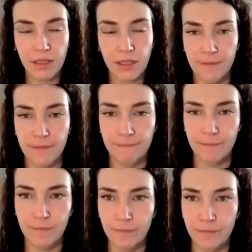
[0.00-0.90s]

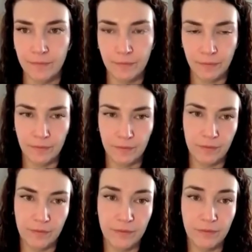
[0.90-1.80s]

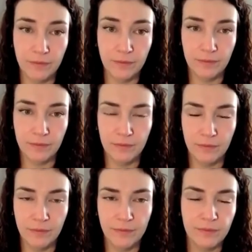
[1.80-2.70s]

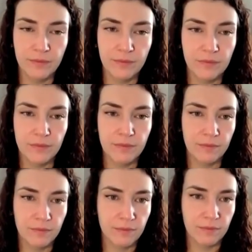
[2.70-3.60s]

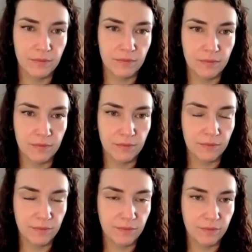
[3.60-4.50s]

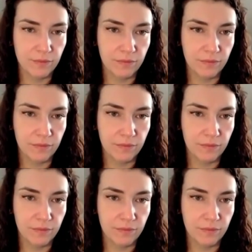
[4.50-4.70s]
The person shown says nothing.